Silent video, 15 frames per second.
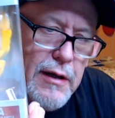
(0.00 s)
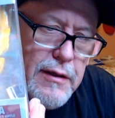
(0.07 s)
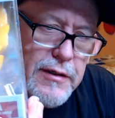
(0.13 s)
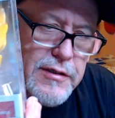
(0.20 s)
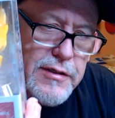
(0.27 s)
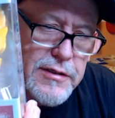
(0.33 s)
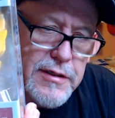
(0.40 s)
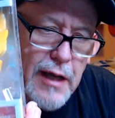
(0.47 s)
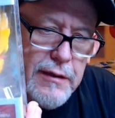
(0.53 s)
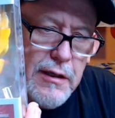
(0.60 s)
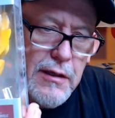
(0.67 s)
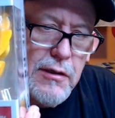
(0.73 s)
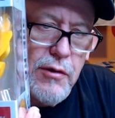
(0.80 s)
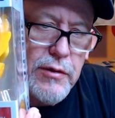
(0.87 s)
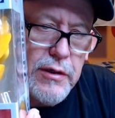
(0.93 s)
this is not the
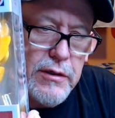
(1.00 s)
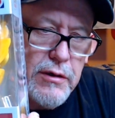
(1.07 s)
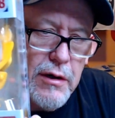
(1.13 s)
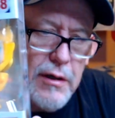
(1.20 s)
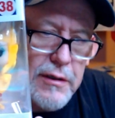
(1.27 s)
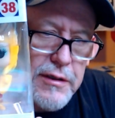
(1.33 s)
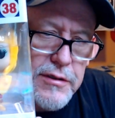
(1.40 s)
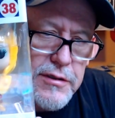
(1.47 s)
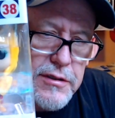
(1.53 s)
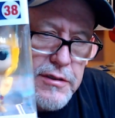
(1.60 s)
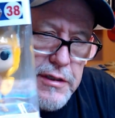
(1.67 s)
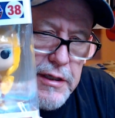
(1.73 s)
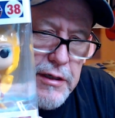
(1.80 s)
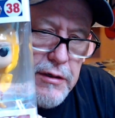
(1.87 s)
glow-in-the-dark. This is the